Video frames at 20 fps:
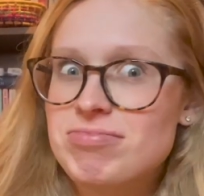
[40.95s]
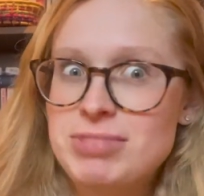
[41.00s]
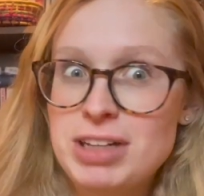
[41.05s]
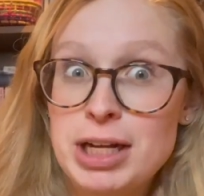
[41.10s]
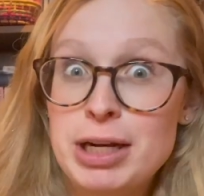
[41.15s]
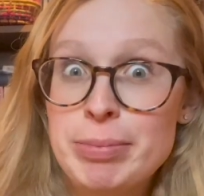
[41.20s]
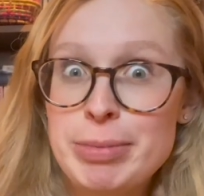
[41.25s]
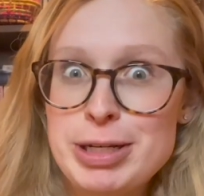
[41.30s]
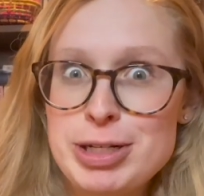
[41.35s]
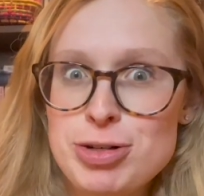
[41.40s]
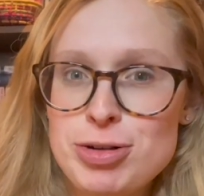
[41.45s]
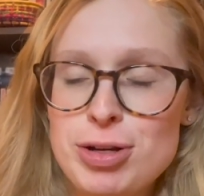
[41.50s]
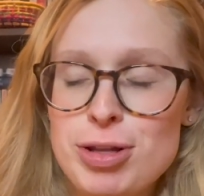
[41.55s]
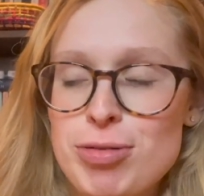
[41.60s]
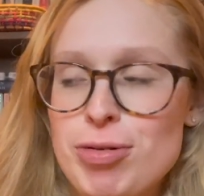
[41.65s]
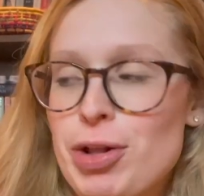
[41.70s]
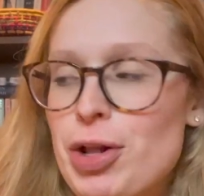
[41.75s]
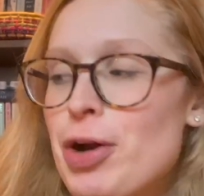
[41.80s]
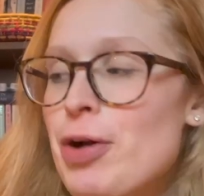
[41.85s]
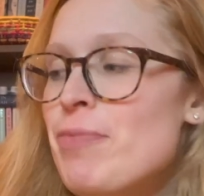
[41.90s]
in a mystery
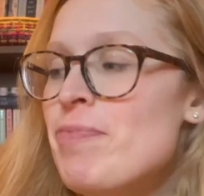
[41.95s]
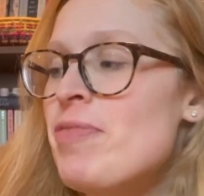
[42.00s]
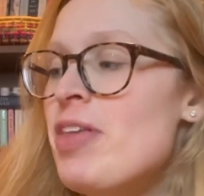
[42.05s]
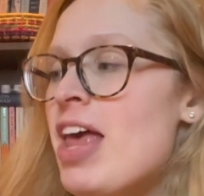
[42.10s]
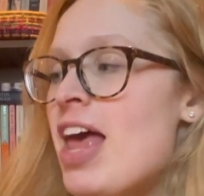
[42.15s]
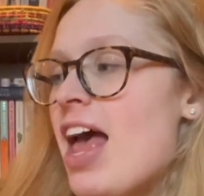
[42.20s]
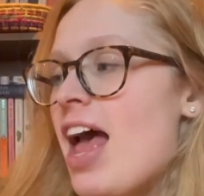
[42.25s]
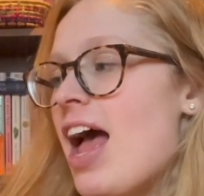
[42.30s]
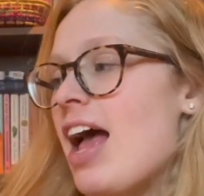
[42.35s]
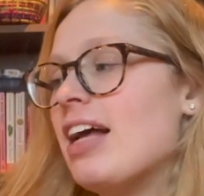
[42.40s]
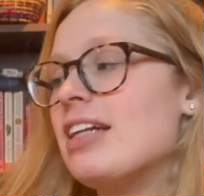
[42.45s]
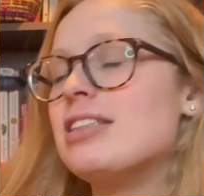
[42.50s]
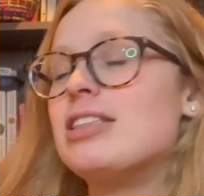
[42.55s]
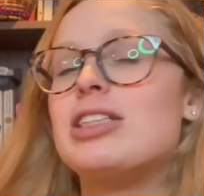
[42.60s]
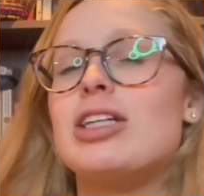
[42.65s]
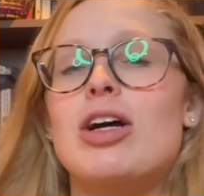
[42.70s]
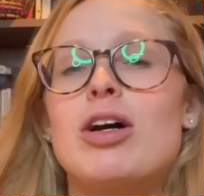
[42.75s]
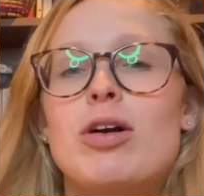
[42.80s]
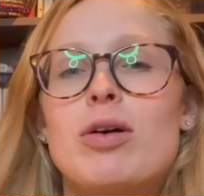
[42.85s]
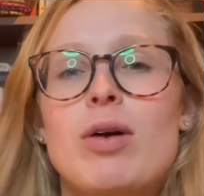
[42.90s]
thriller. And
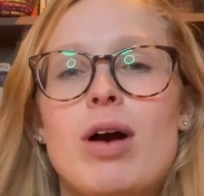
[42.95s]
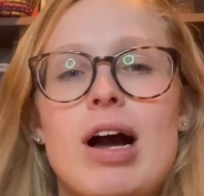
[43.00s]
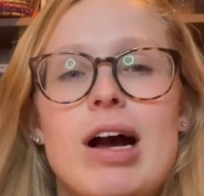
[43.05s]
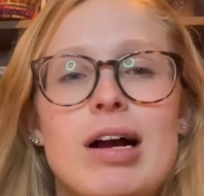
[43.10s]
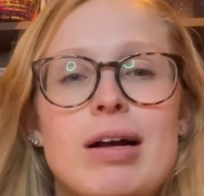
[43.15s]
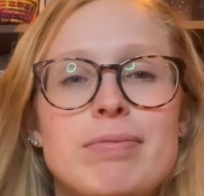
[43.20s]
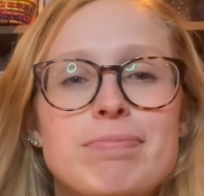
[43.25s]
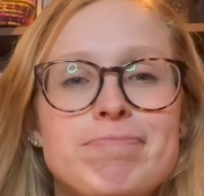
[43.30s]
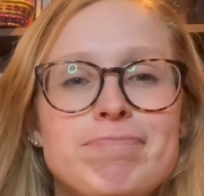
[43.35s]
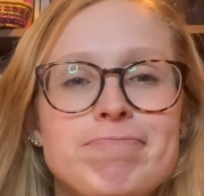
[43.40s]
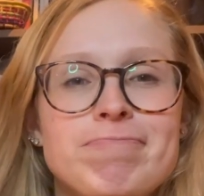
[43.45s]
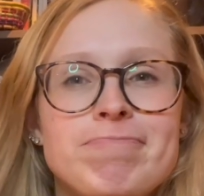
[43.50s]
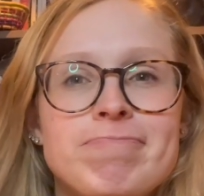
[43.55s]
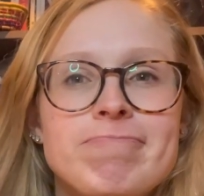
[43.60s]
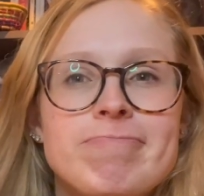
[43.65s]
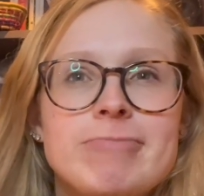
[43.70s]
so um,